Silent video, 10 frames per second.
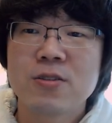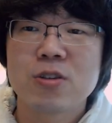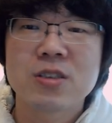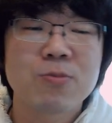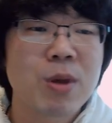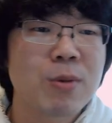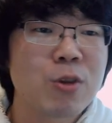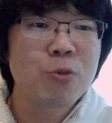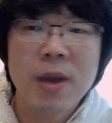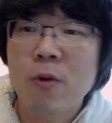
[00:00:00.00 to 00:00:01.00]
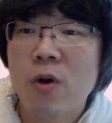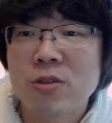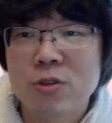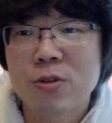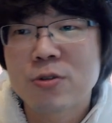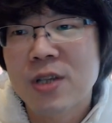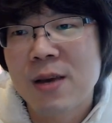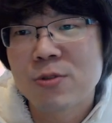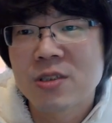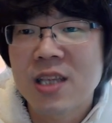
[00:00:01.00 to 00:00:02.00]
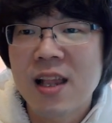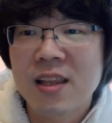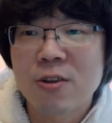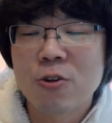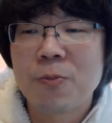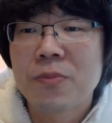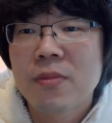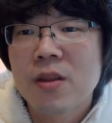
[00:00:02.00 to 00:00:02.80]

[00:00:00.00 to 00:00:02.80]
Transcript: Just maybe may want to know, so I'm just telling you.